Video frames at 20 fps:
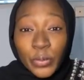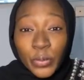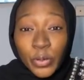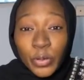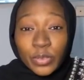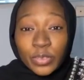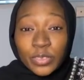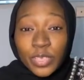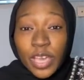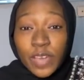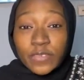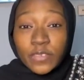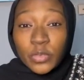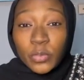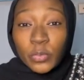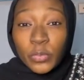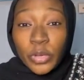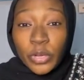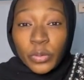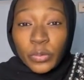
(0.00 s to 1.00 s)
world, you have to
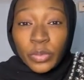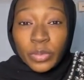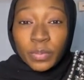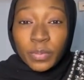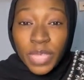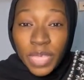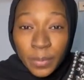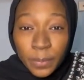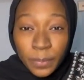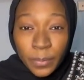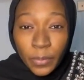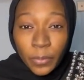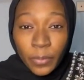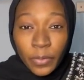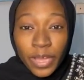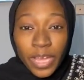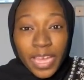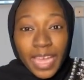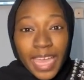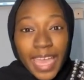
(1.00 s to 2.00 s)
work with people.
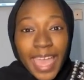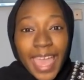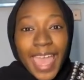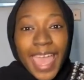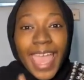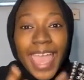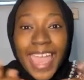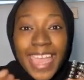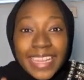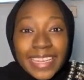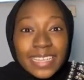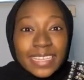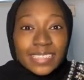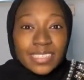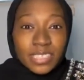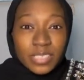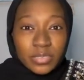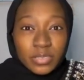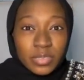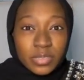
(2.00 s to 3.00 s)
In a
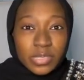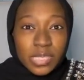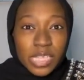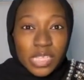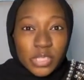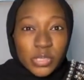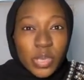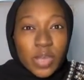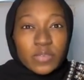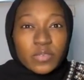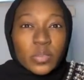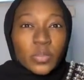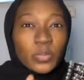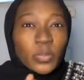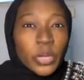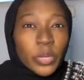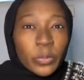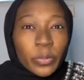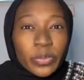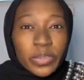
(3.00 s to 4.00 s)
general sense, you have to
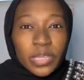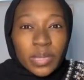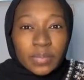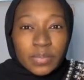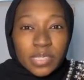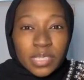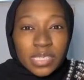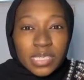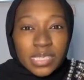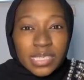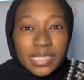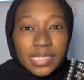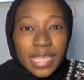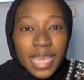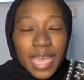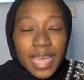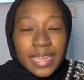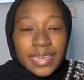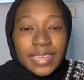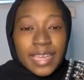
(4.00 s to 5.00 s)
work with them to
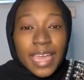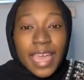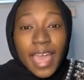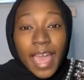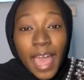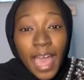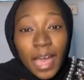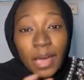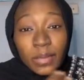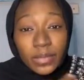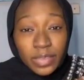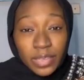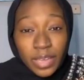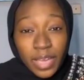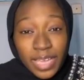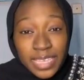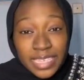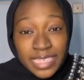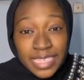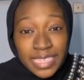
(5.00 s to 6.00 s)
understand how their
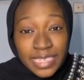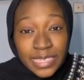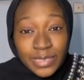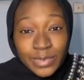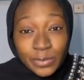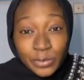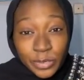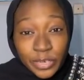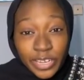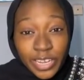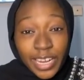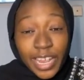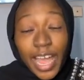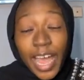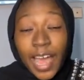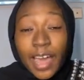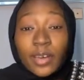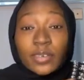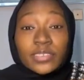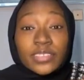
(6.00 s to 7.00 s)
ideas work,
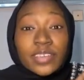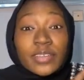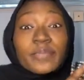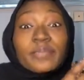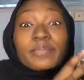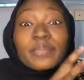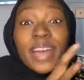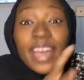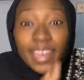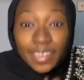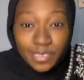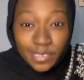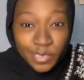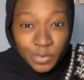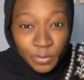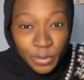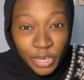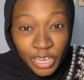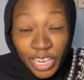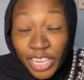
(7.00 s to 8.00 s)
how their minds
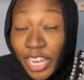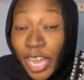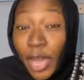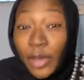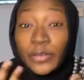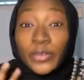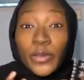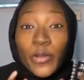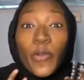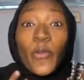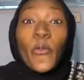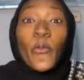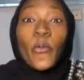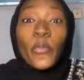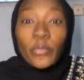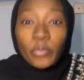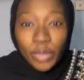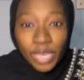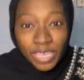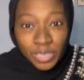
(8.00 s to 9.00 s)
work, and how your
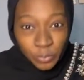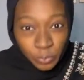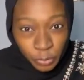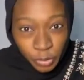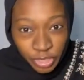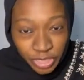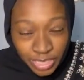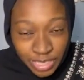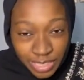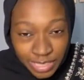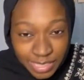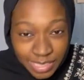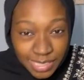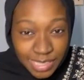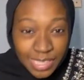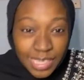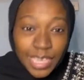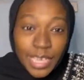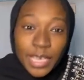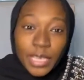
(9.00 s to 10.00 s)
own mind works,
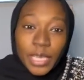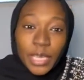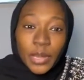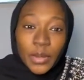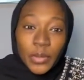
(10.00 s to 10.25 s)
you